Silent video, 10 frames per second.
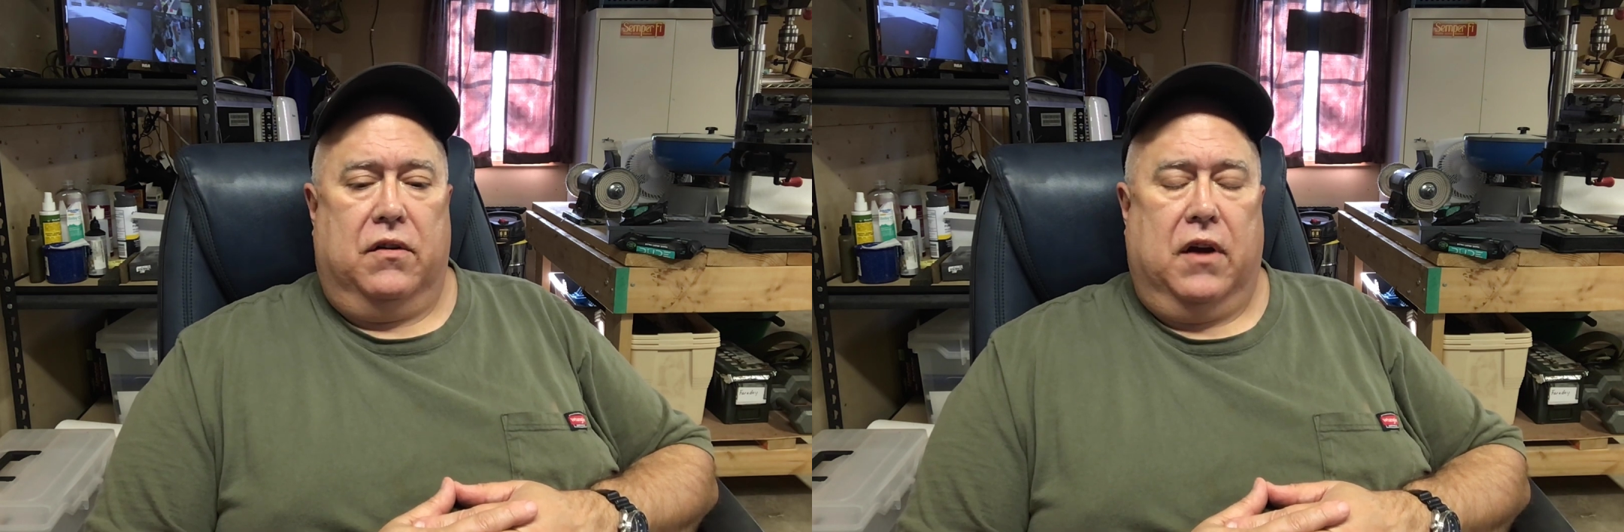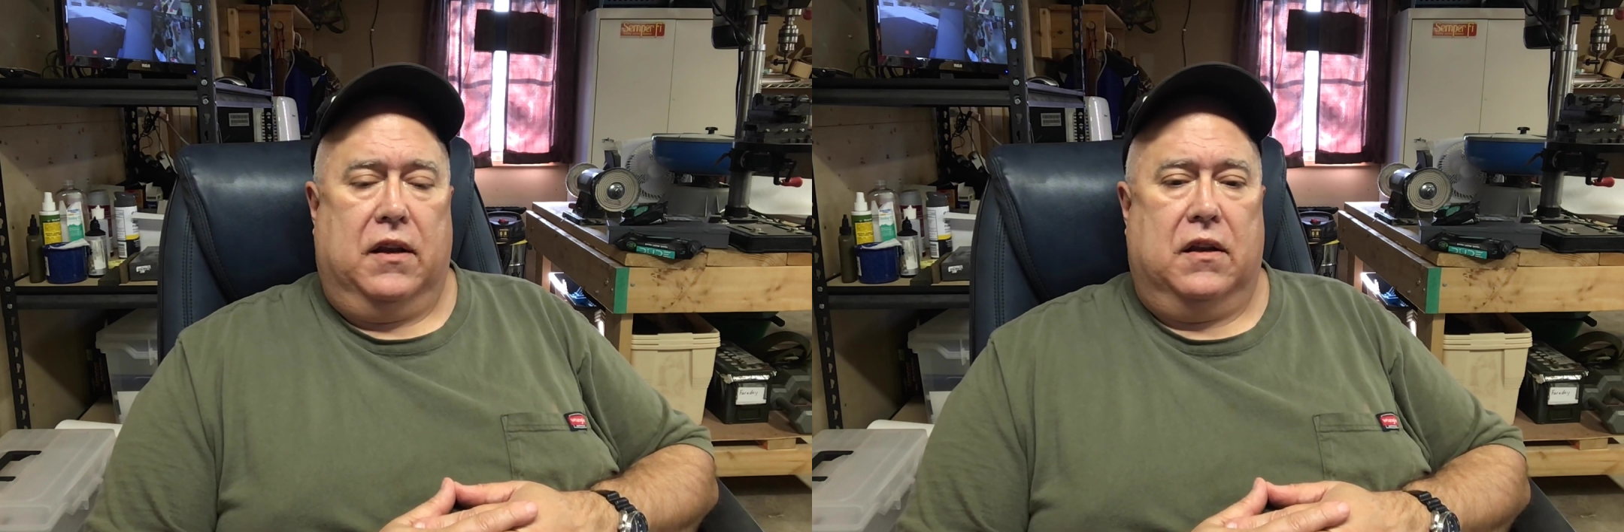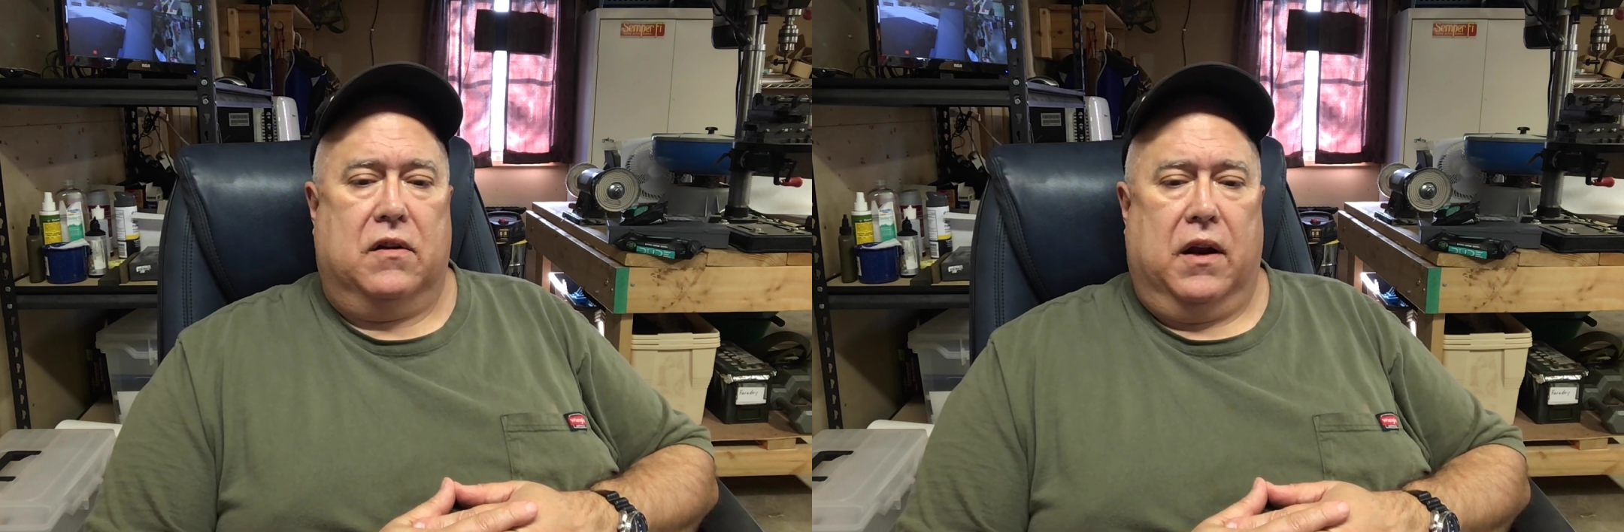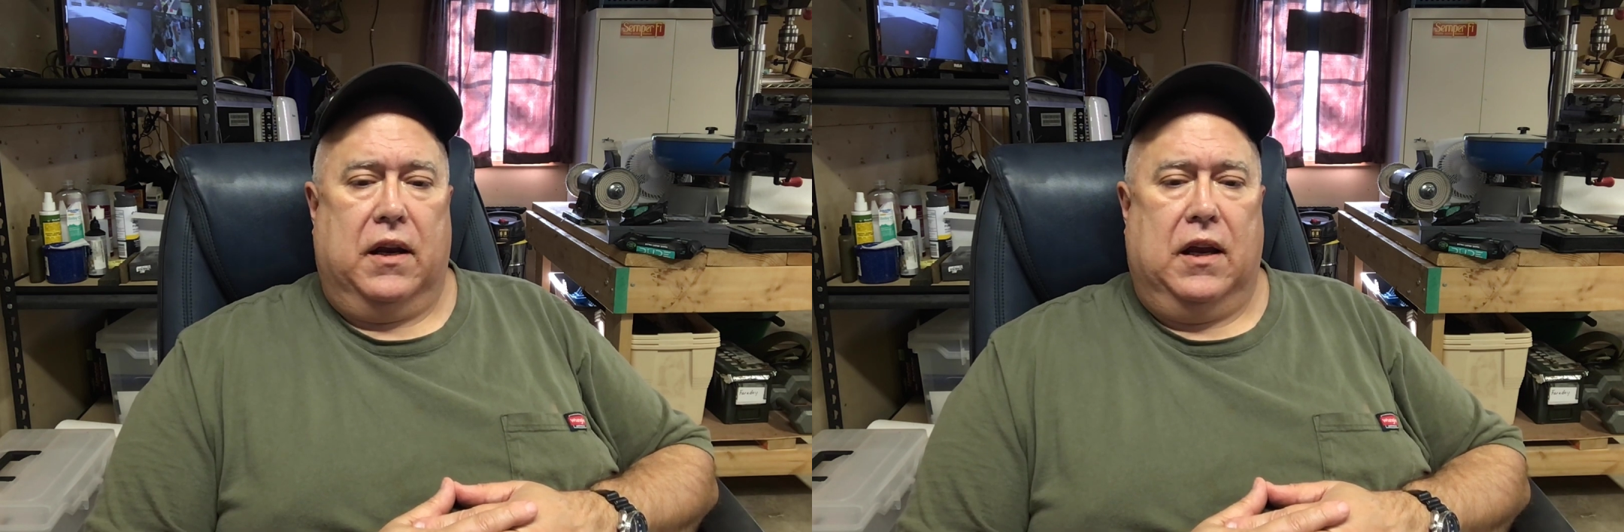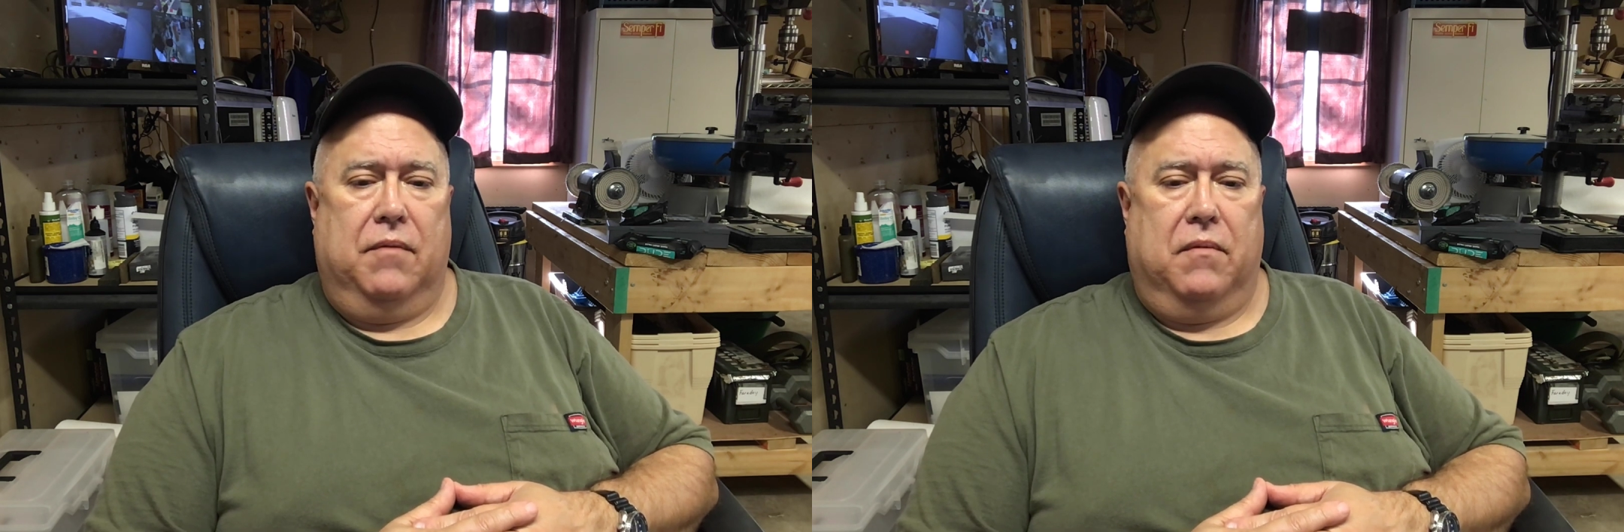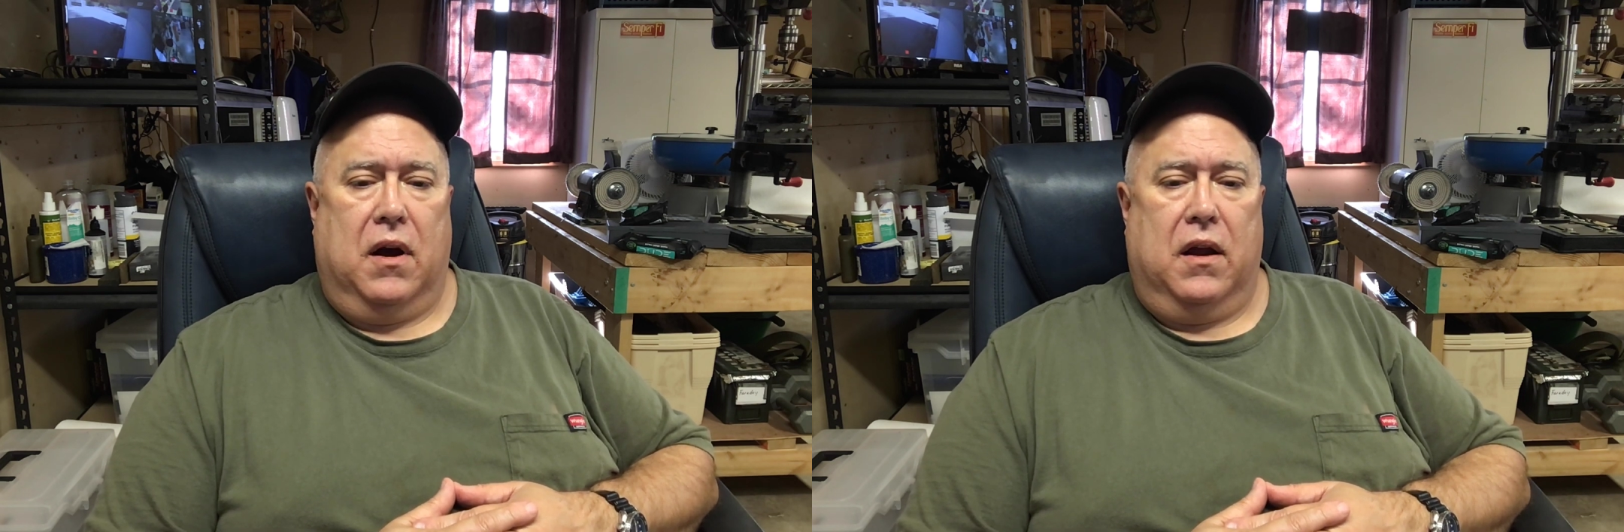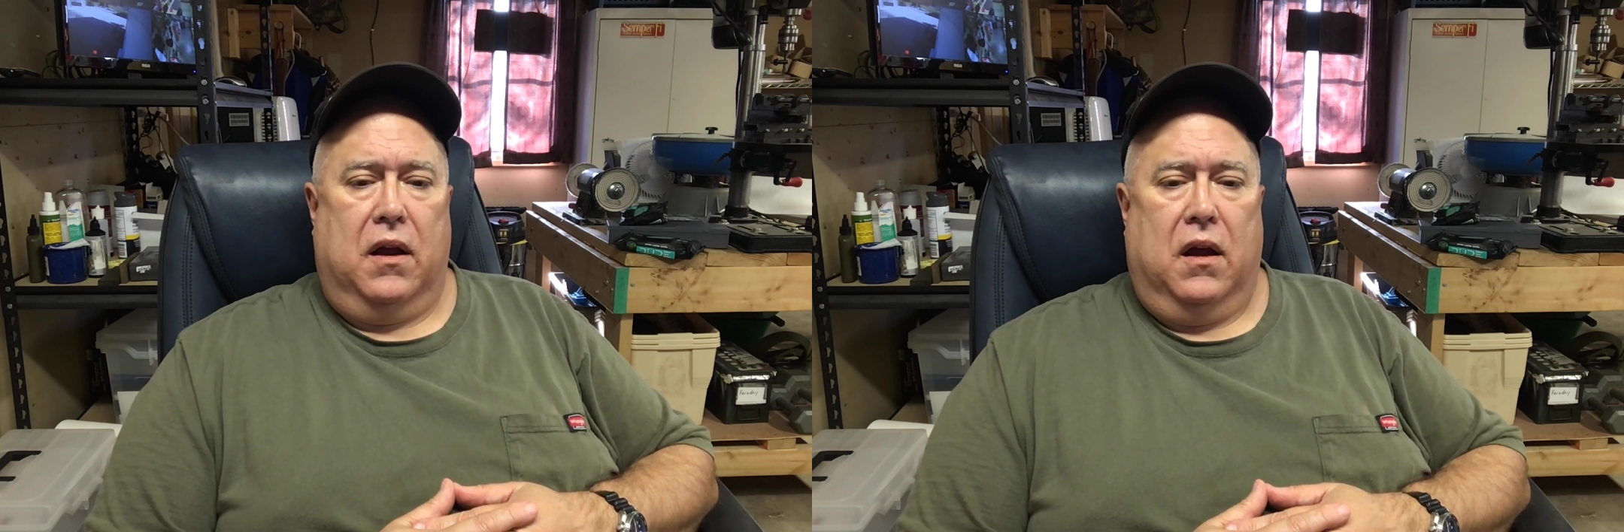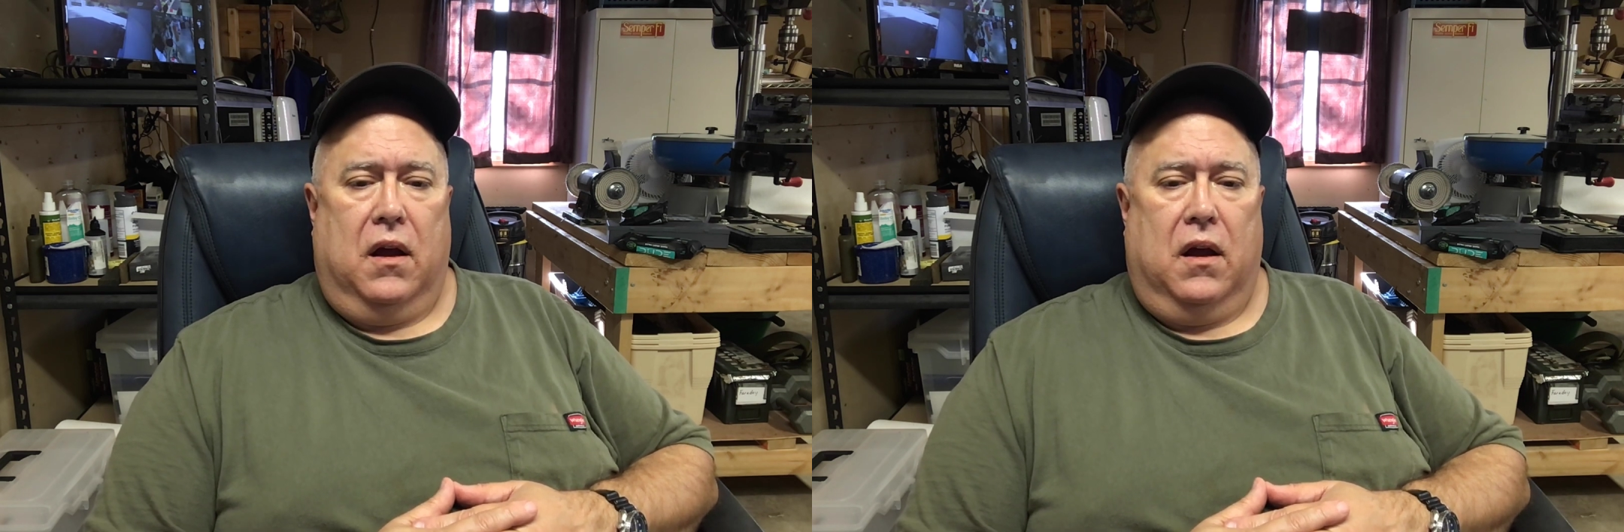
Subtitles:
I like to try to keep my